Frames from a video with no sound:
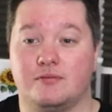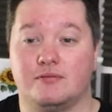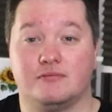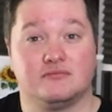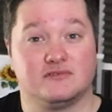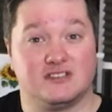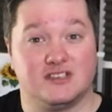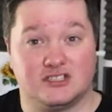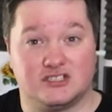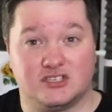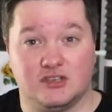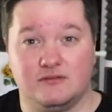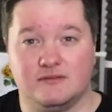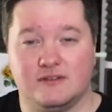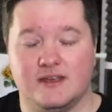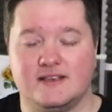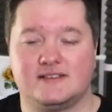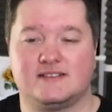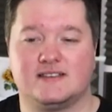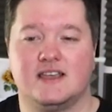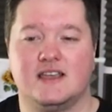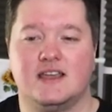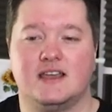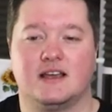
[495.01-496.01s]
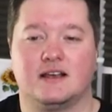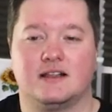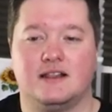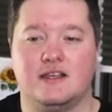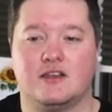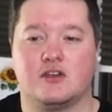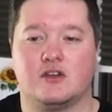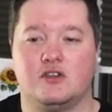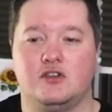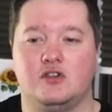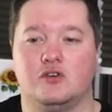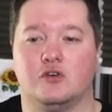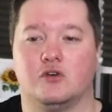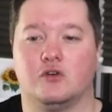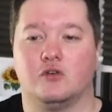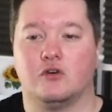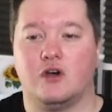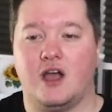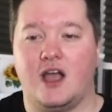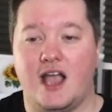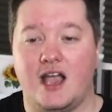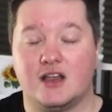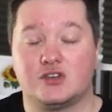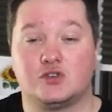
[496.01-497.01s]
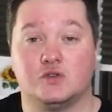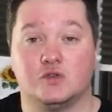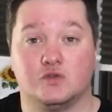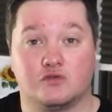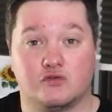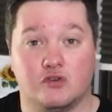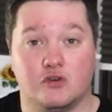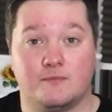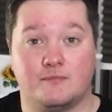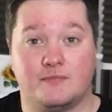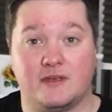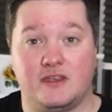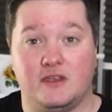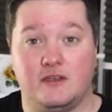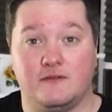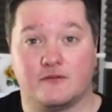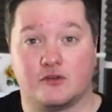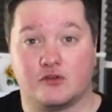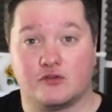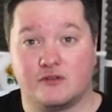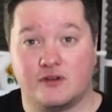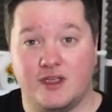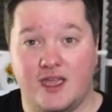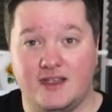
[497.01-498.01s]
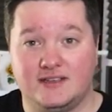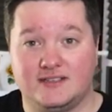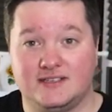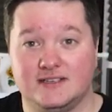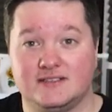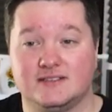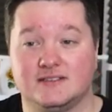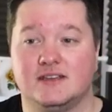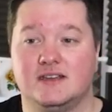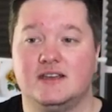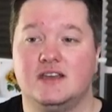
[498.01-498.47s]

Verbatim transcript: To do this, click on your actual group that you've created,